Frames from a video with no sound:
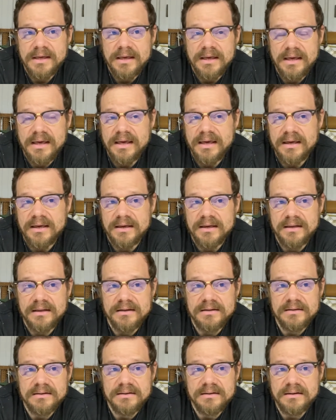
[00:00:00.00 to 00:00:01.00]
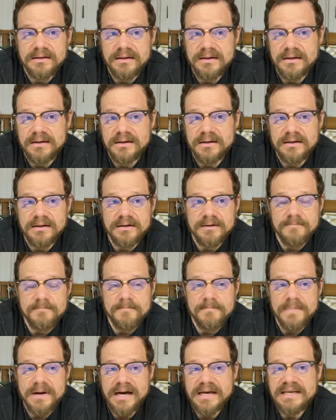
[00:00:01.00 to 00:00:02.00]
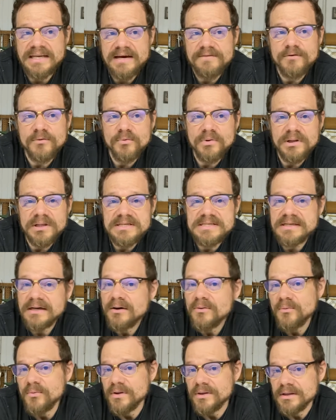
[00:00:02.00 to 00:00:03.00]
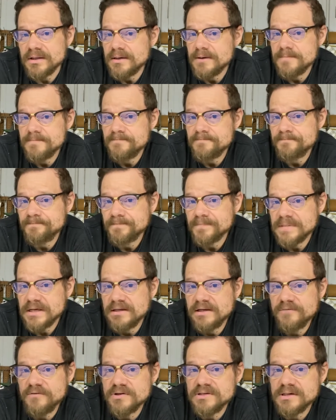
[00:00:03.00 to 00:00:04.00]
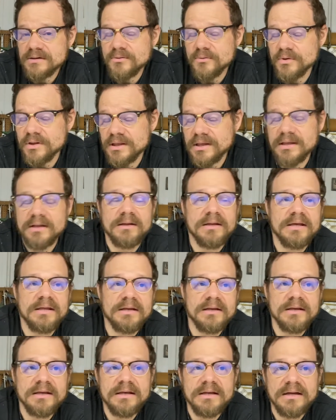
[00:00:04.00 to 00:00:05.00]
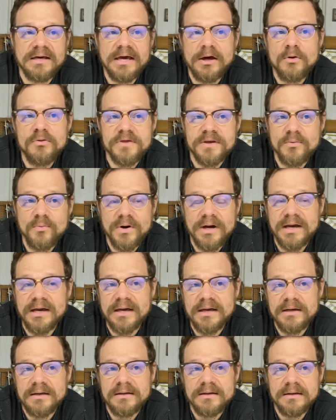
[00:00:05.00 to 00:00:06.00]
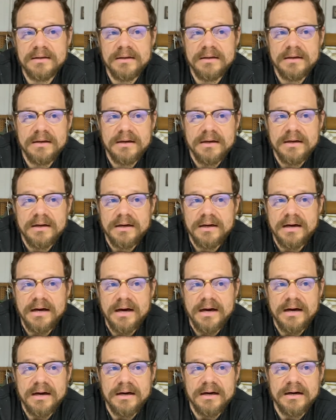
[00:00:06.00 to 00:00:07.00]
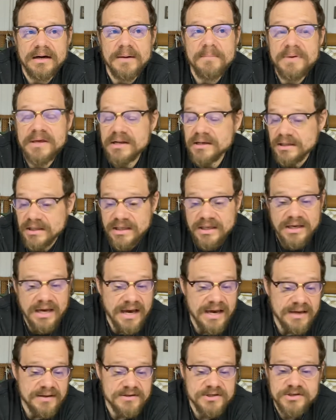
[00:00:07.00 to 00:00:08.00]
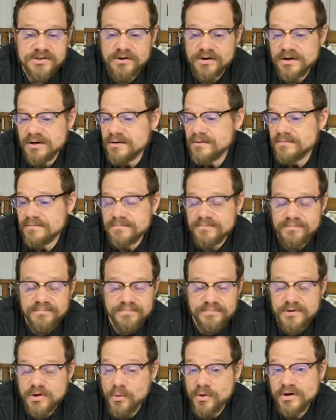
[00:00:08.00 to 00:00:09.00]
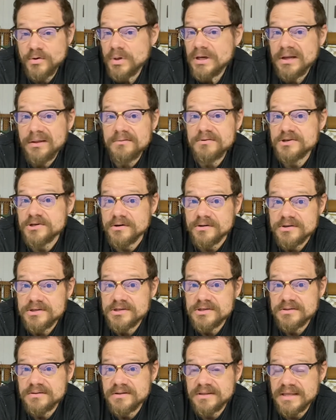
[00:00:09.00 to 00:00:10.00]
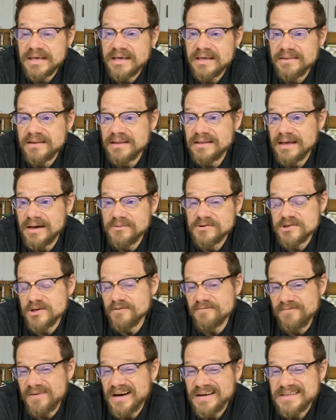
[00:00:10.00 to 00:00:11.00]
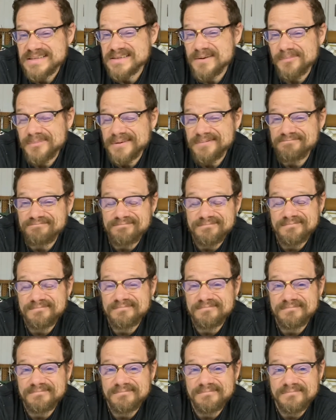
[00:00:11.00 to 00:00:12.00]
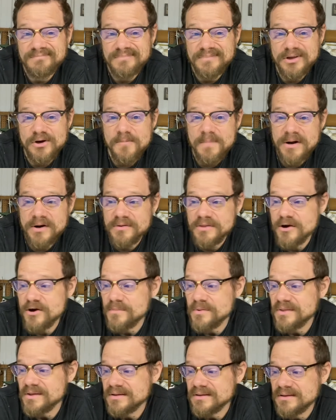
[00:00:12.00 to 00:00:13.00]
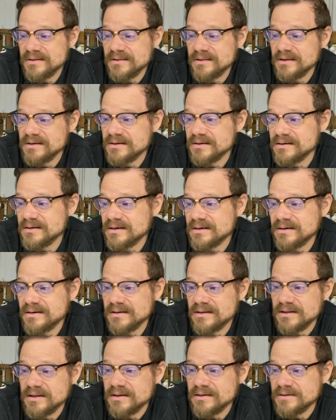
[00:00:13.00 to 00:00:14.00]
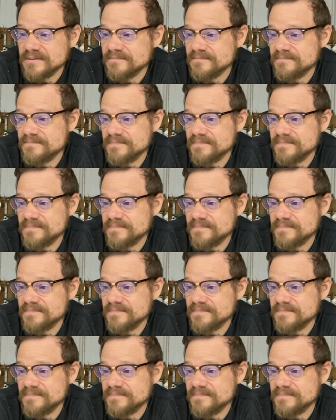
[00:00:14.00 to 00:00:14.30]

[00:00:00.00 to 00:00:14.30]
And I never really dealt with it. I never dealt with it in a healthy way. Immediately, I started going to another church, thinking that I was going to find something, better there. But the